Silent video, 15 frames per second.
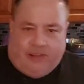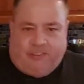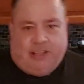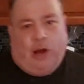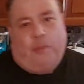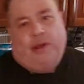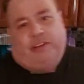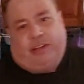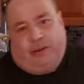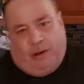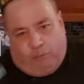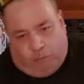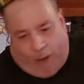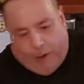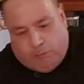It's not always the
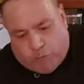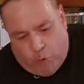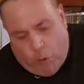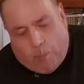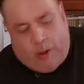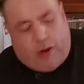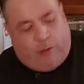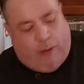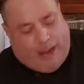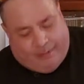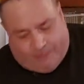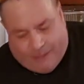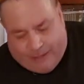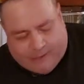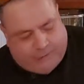right room or the right
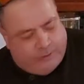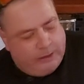this.